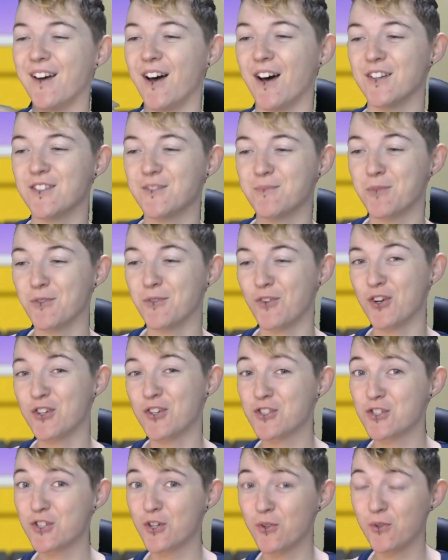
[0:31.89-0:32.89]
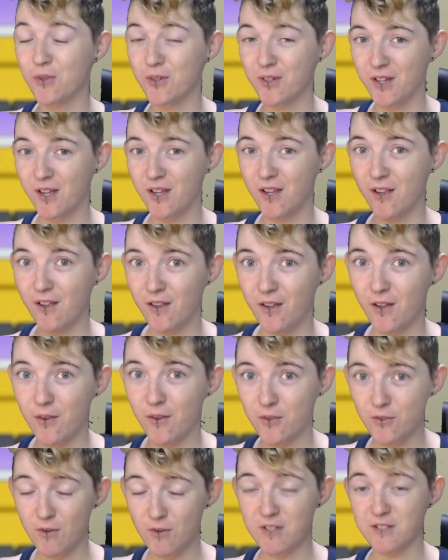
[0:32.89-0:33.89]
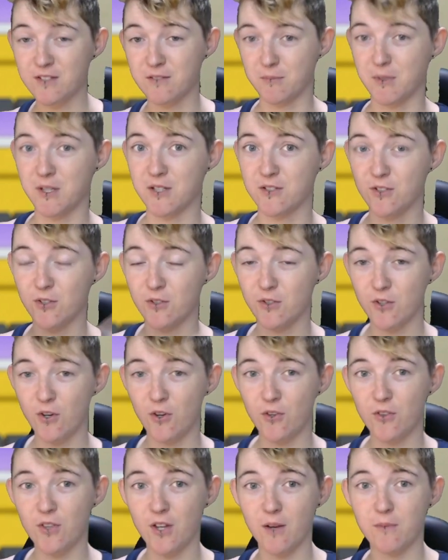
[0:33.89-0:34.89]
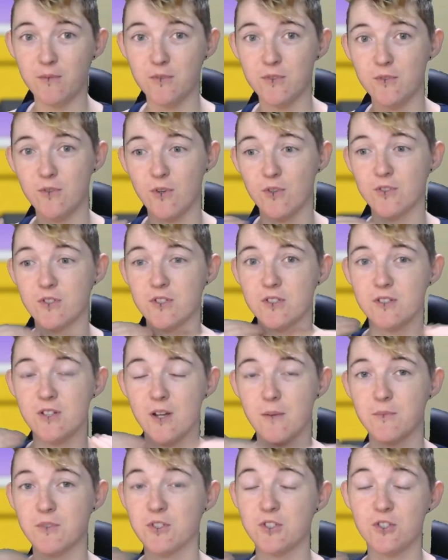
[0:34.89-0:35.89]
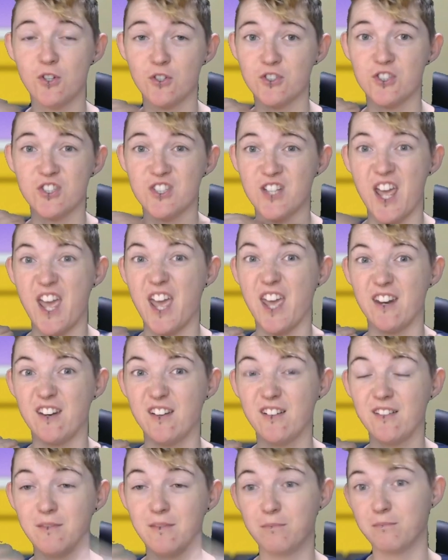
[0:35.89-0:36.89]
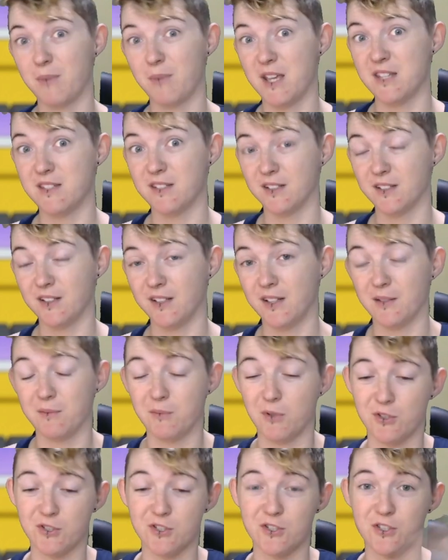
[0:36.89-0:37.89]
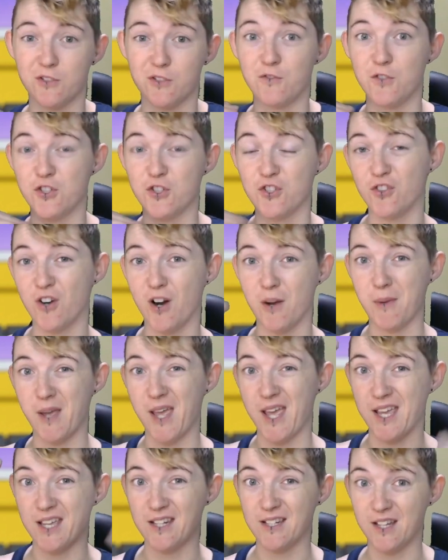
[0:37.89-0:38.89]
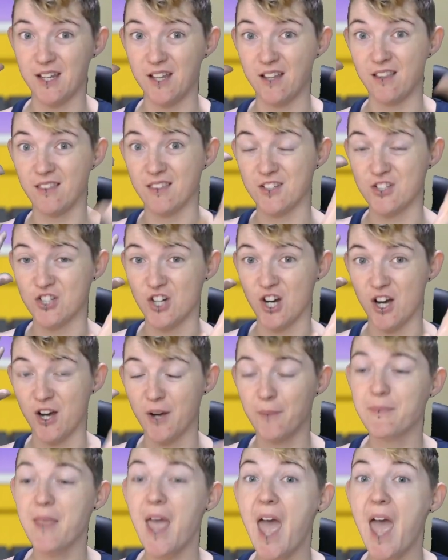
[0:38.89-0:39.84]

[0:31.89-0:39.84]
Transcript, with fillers: I'd prefer to show the rest of me, so you know that I do not just I'm just not just a head, basically. I'm not just a Futurama head in the jar.